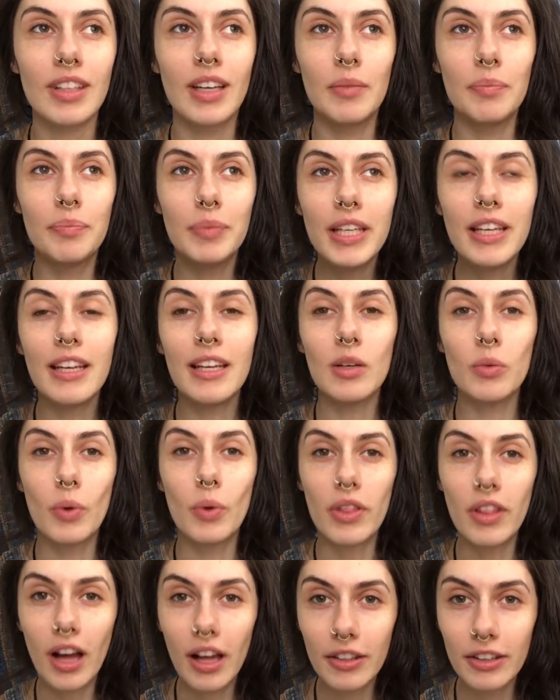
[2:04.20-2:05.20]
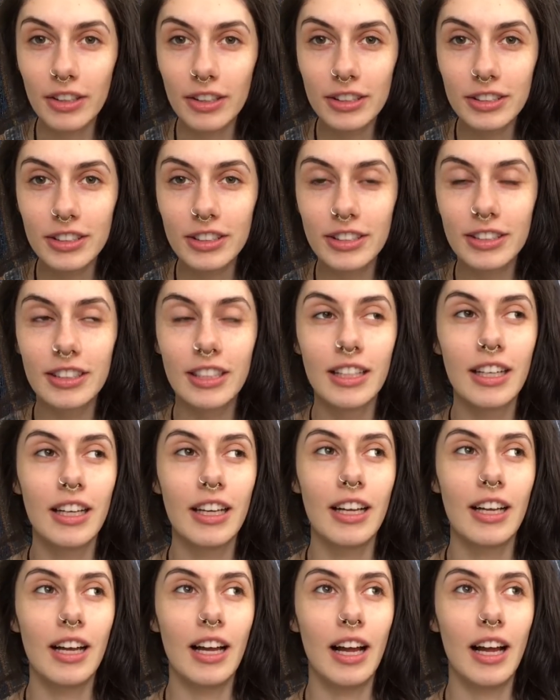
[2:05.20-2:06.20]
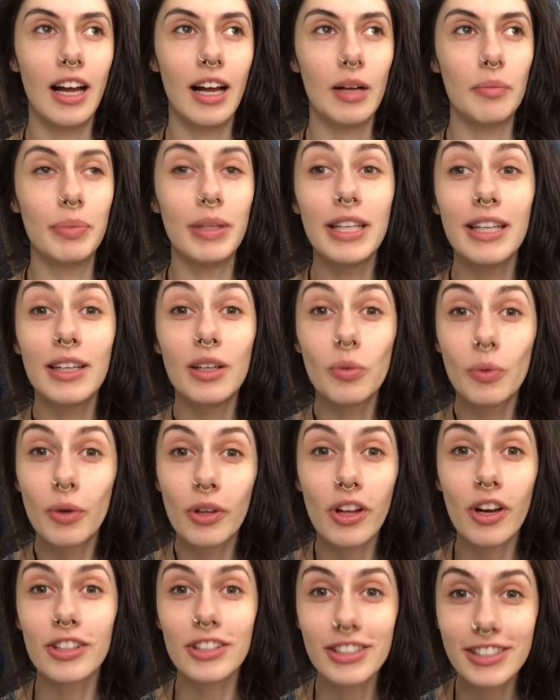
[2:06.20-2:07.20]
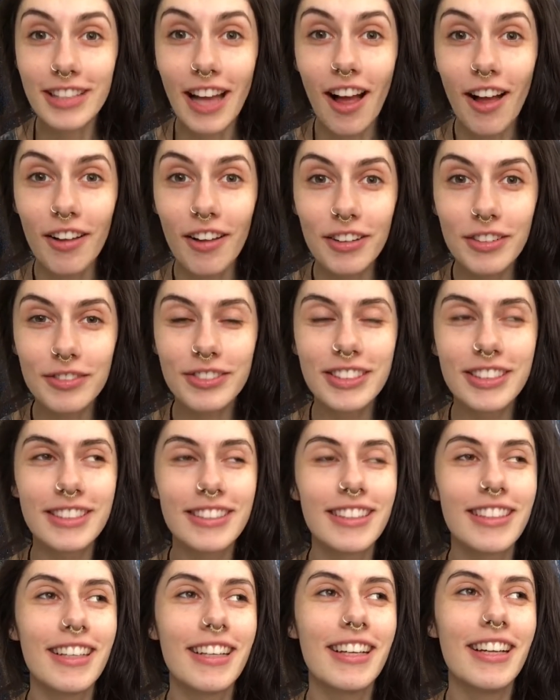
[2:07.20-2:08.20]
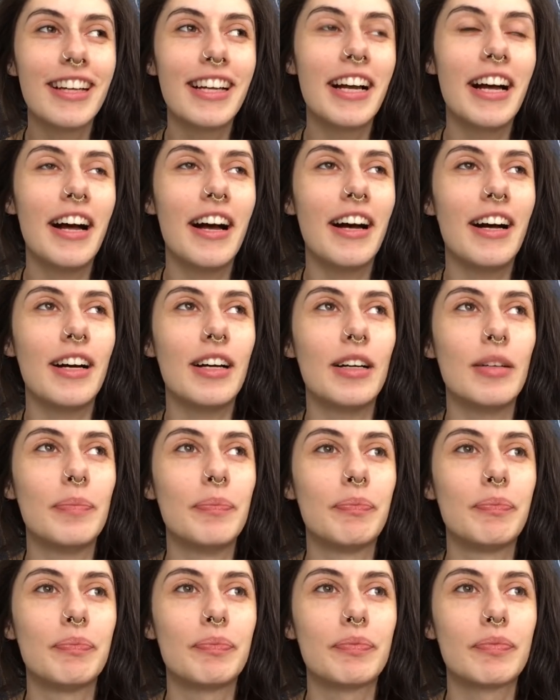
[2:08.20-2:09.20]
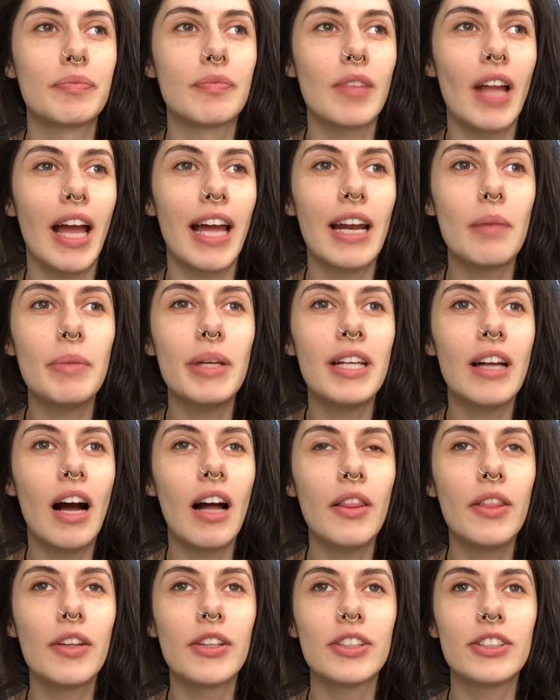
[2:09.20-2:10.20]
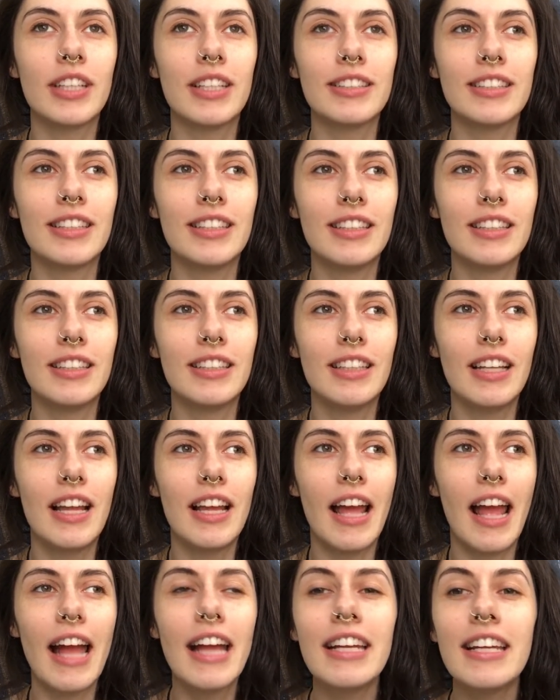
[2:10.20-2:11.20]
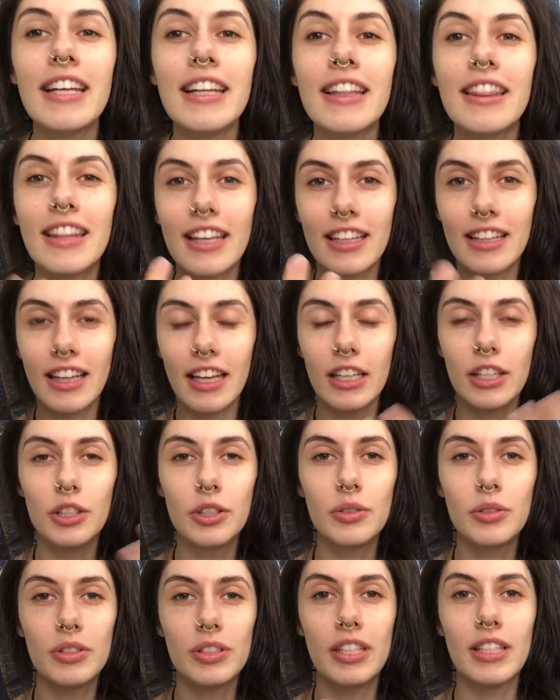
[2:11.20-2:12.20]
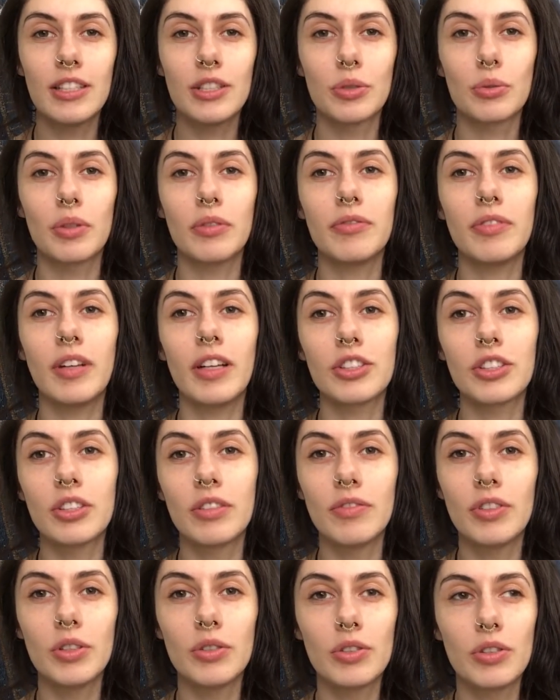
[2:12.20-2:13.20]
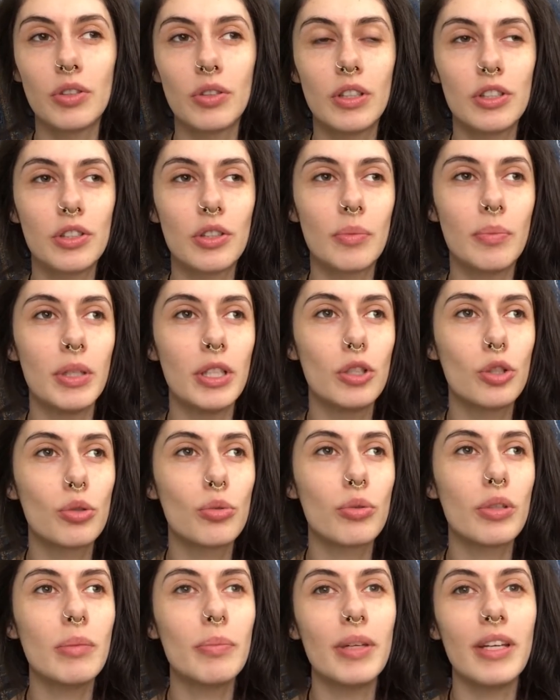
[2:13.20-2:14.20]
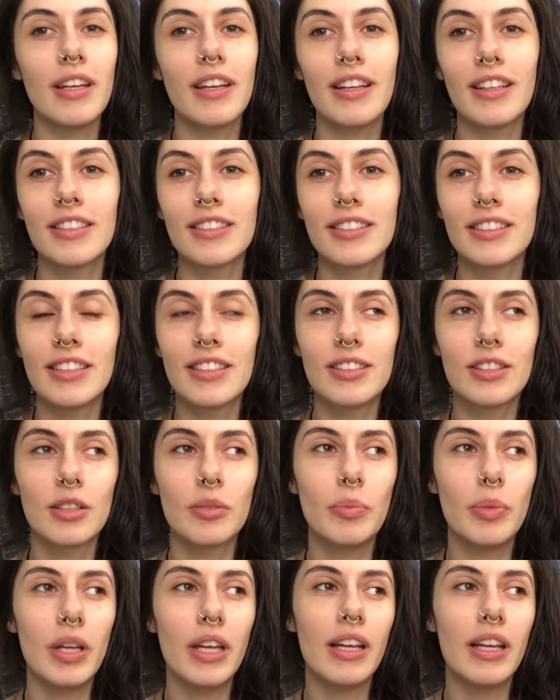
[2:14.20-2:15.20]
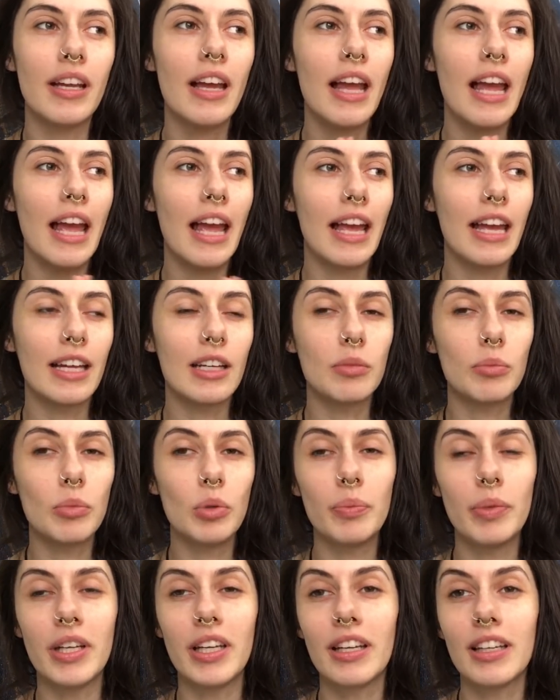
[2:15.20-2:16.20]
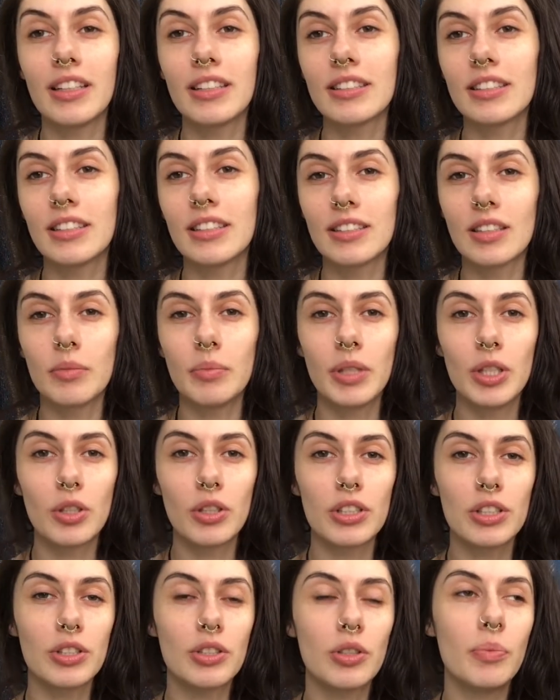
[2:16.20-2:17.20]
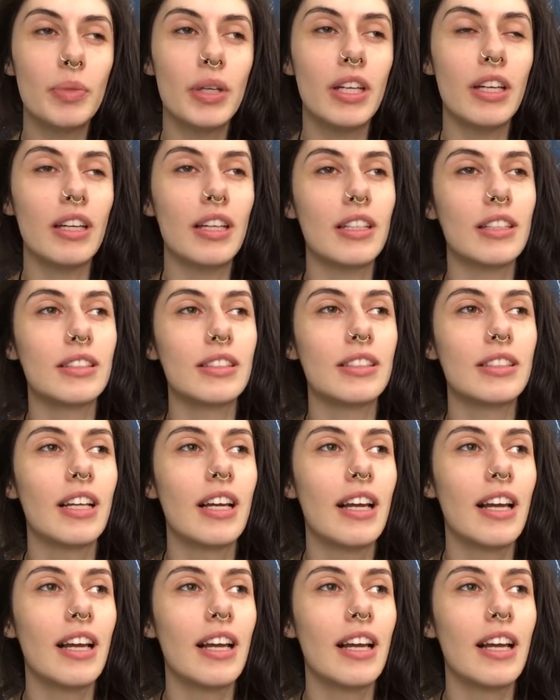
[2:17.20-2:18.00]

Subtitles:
Being with others, being with ourselves. And I mean others as in anything that you see as a reflection of you. So this could be tree beings, this could be animal beings, this could be crystal beings.